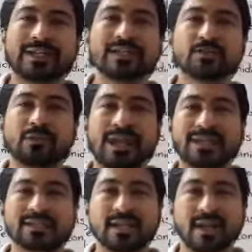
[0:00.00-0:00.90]
is known
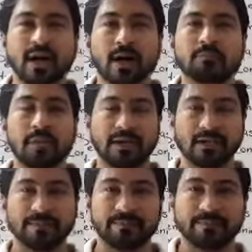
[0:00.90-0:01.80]
as a bud.
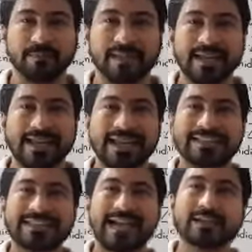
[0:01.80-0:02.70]

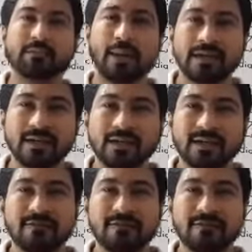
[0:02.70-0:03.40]
That bud